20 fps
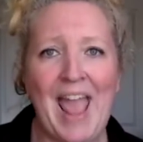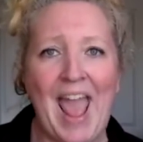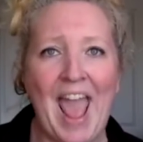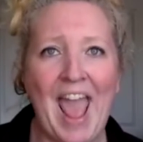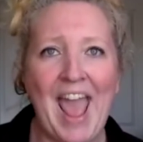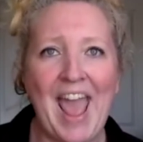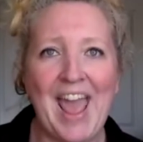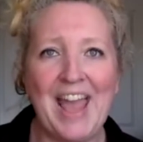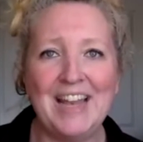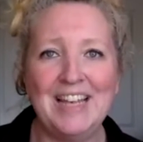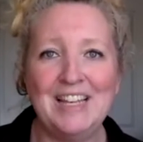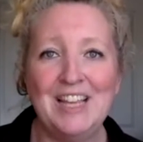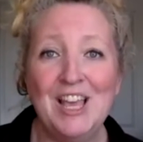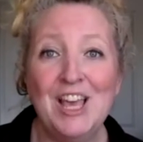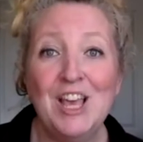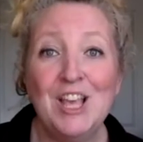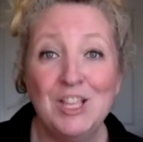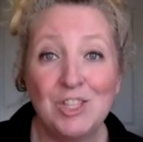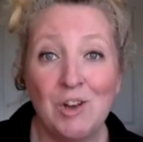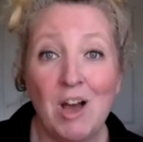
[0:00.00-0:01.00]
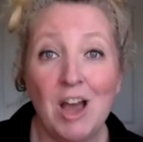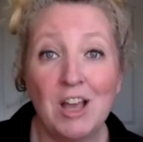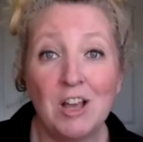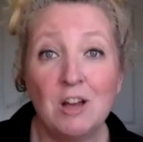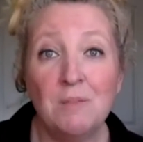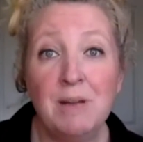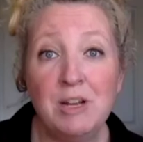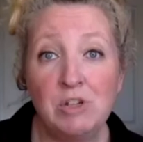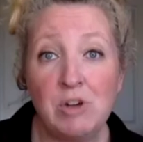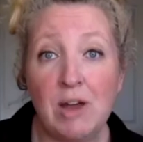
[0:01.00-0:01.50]
And so I
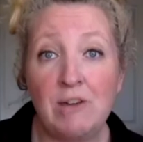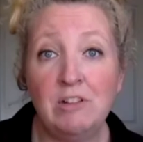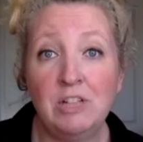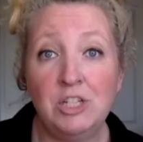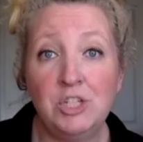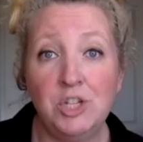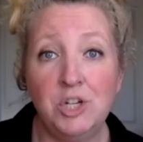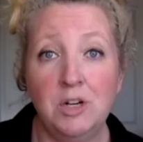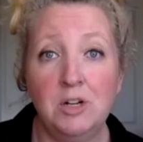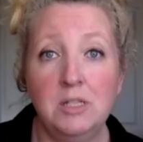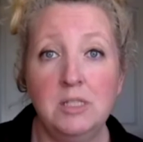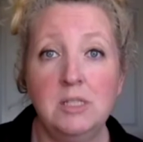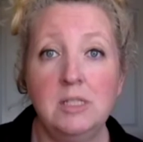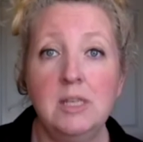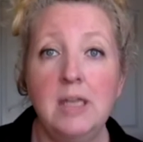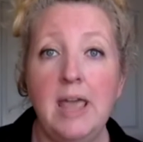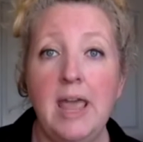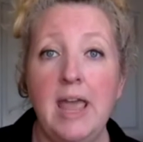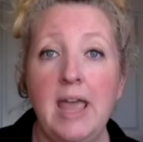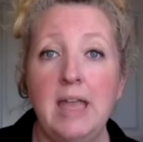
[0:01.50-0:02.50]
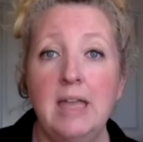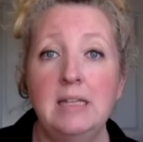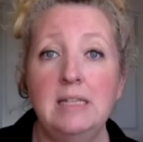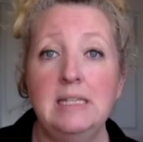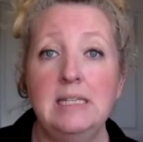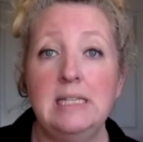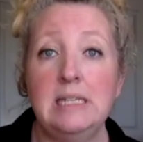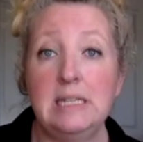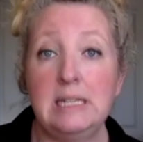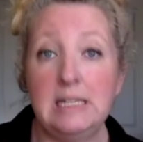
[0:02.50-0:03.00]
called my travel insurance and
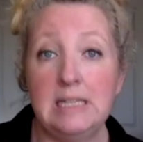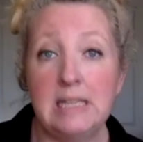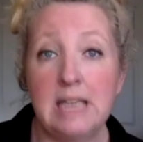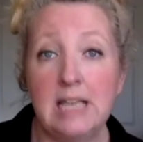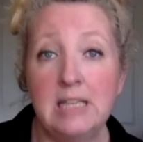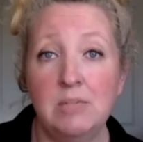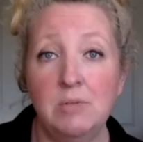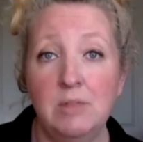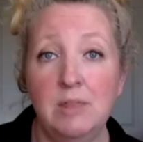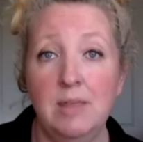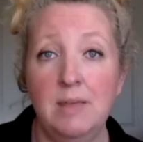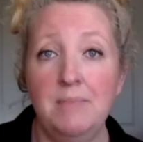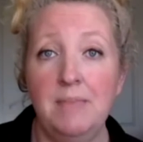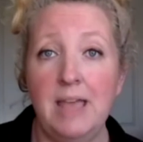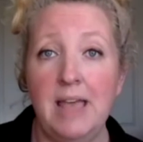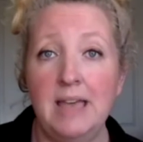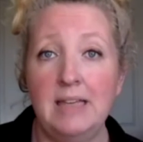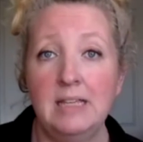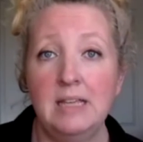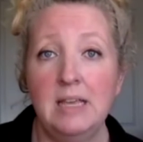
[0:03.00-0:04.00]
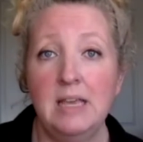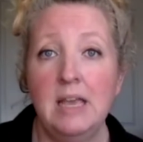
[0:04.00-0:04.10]
discussed with them that